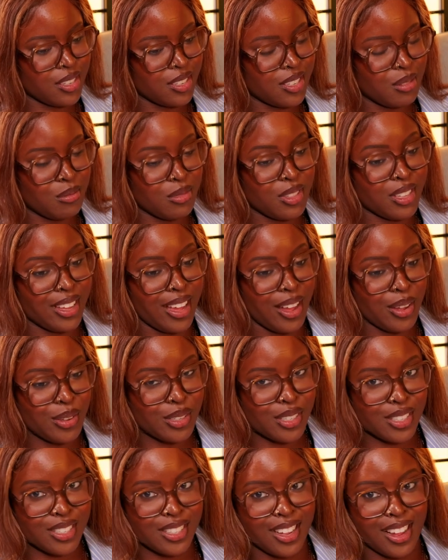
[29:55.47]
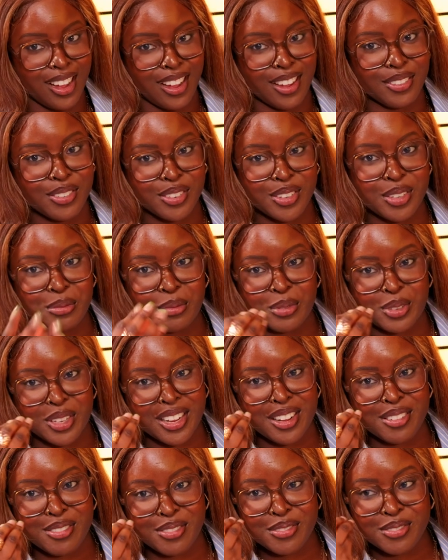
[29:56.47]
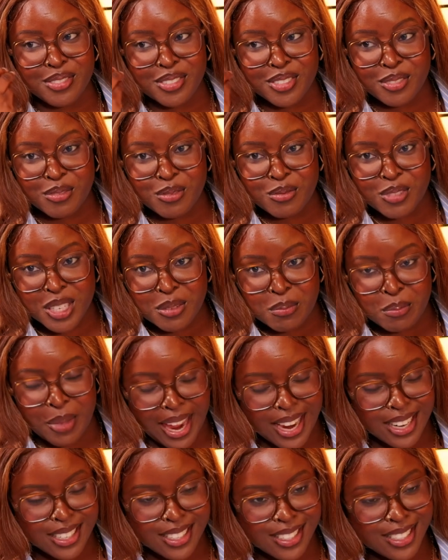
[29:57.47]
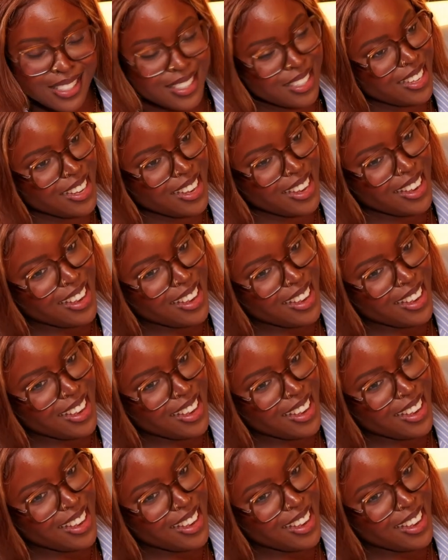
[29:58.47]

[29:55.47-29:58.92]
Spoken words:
something else that I've completely spaced.